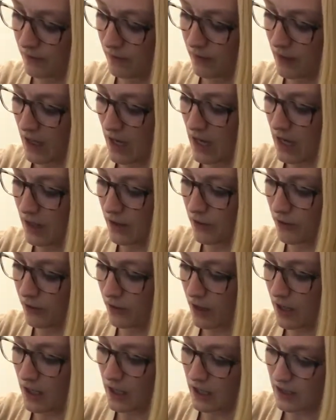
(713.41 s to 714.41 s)
the handle
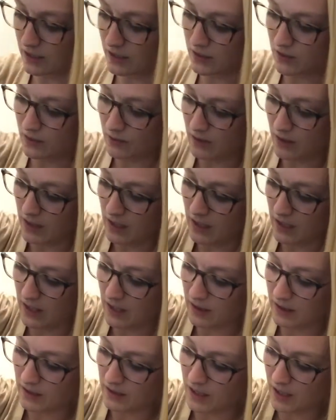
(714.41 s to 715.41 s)
right next to it,
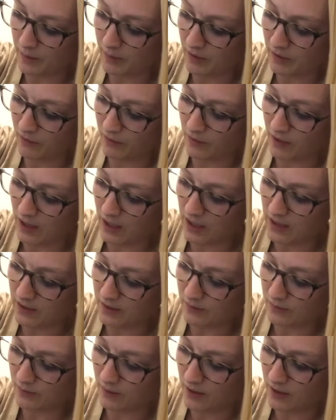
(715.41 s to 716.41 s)
and the top of the
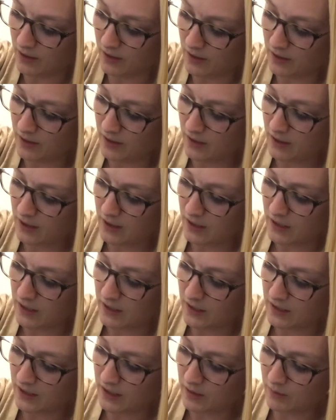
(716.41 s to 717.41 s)
vise where
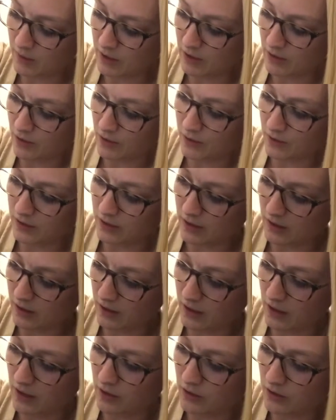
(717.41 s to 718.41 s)
it's gonna be close to the
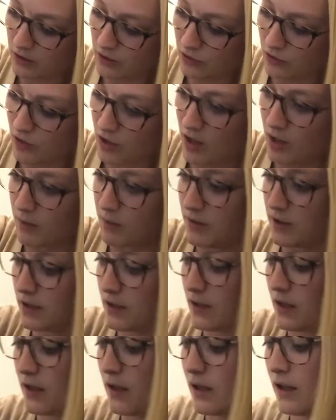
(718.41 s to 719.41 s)
leather
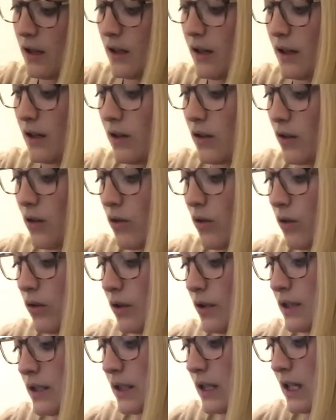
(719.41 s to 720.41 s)
straps. The
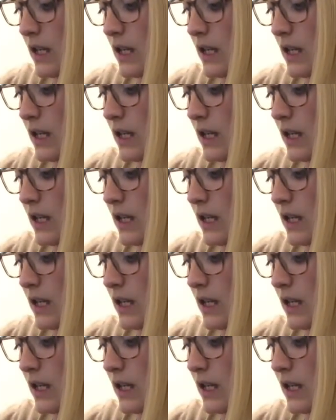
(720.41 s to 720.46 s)
goal is to